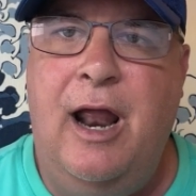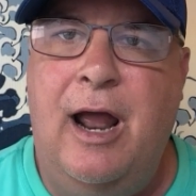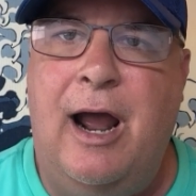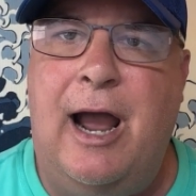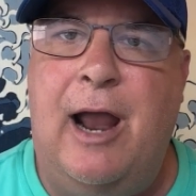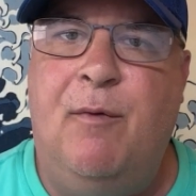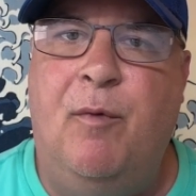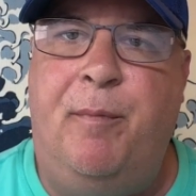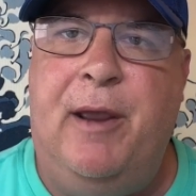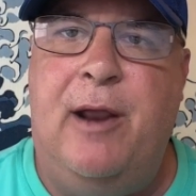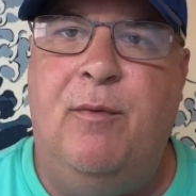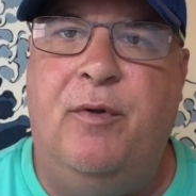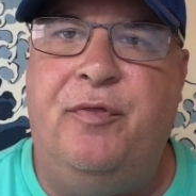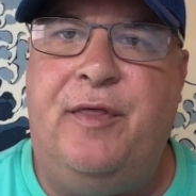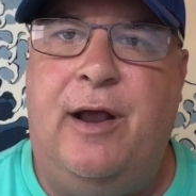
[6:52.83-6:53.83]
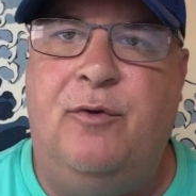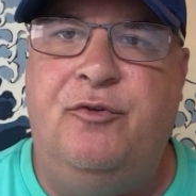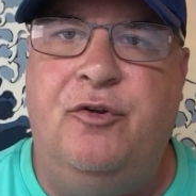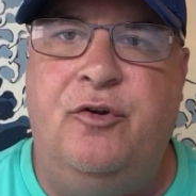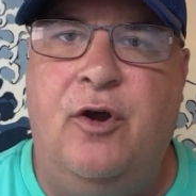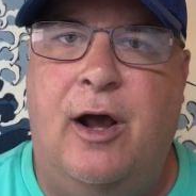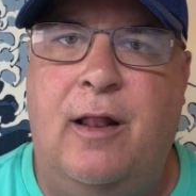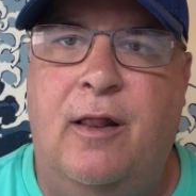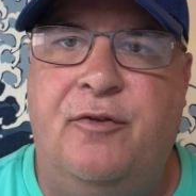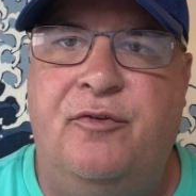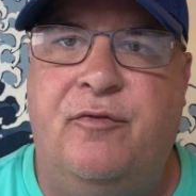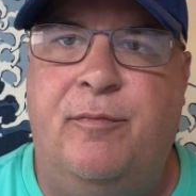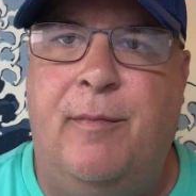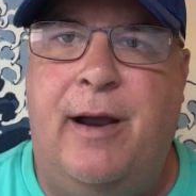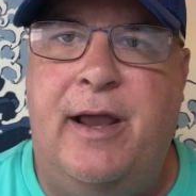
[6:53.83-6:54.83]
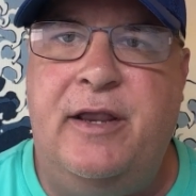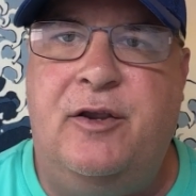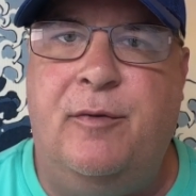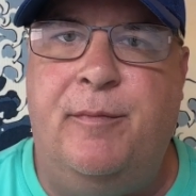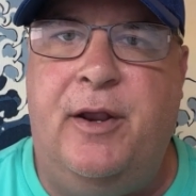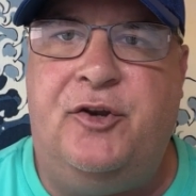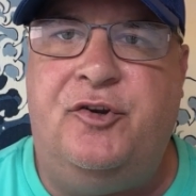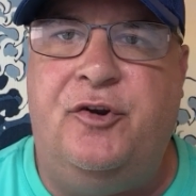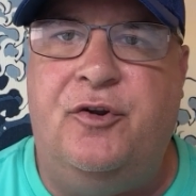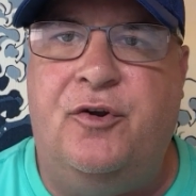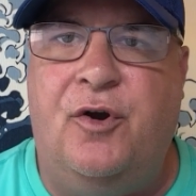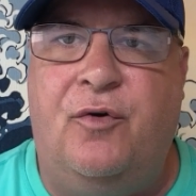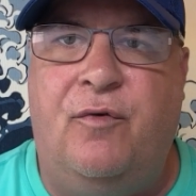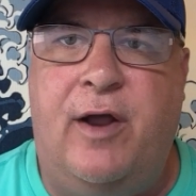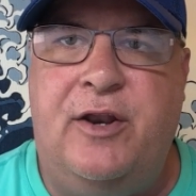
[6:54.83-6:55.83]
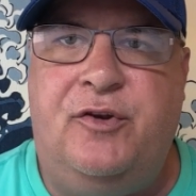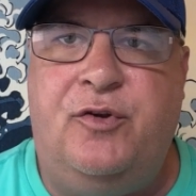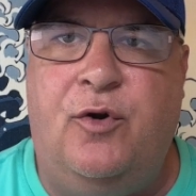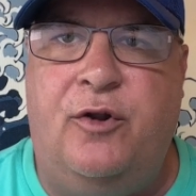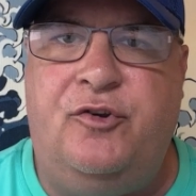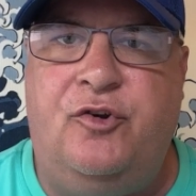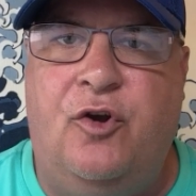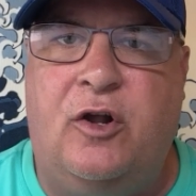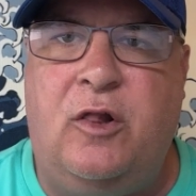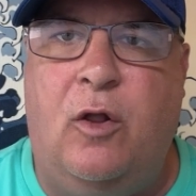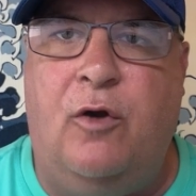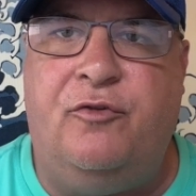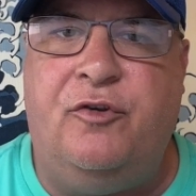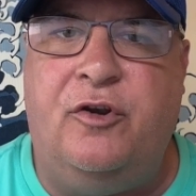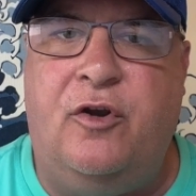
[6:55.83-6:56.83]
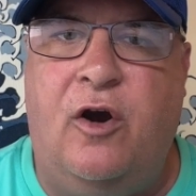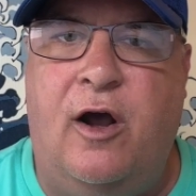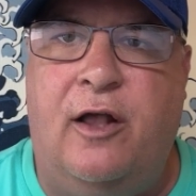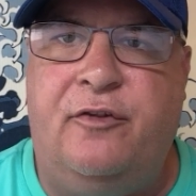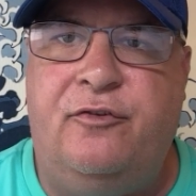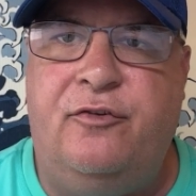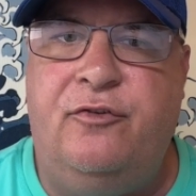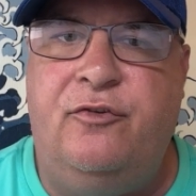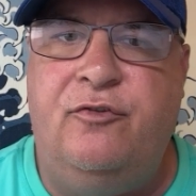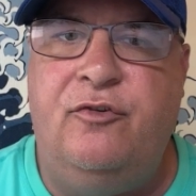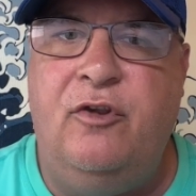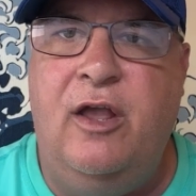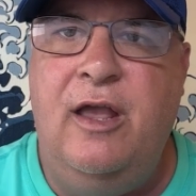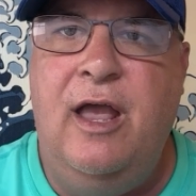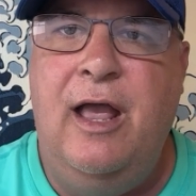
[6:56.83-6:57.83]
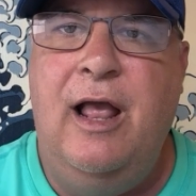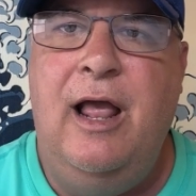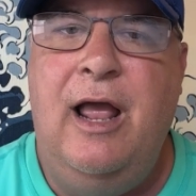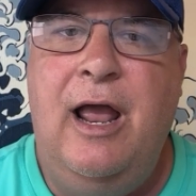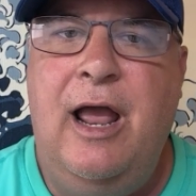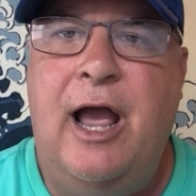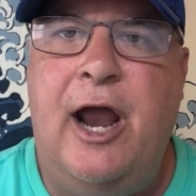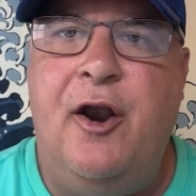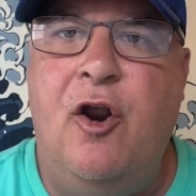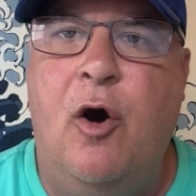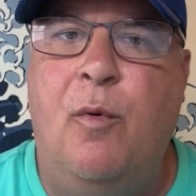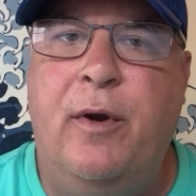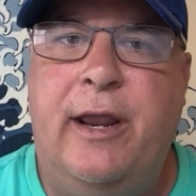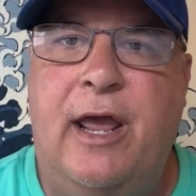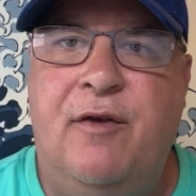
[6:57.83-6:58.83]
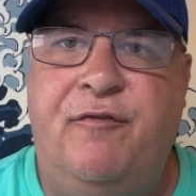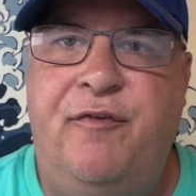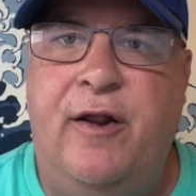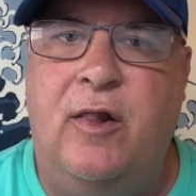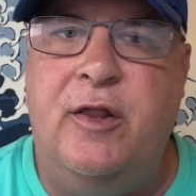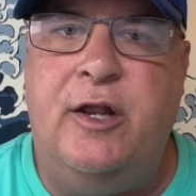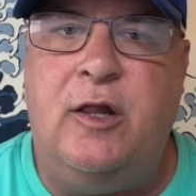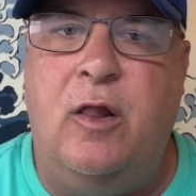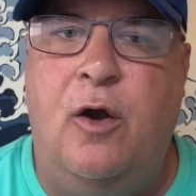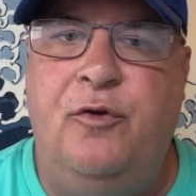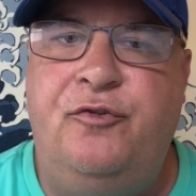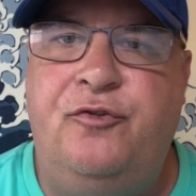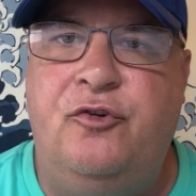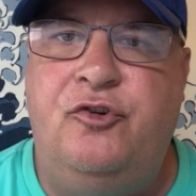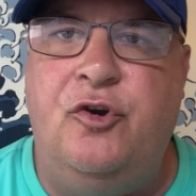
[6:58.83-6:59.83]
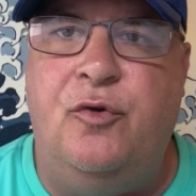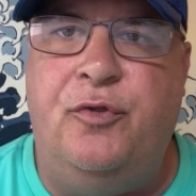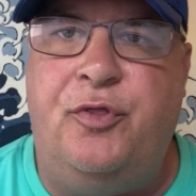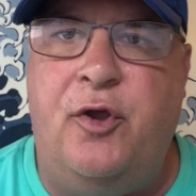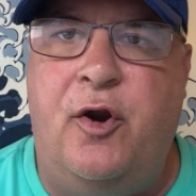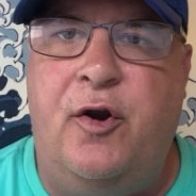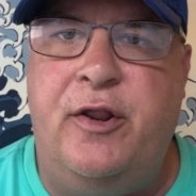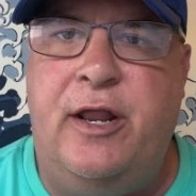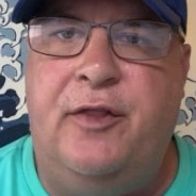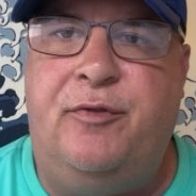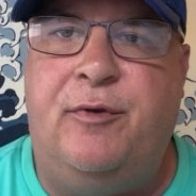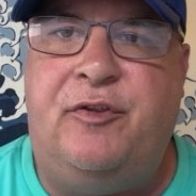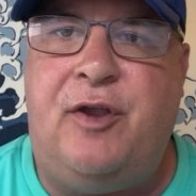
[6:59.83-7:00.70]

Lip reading: I will pay $1,000 of my commission to go right towards your closing costs. I know we're getting fairly close to June 30th.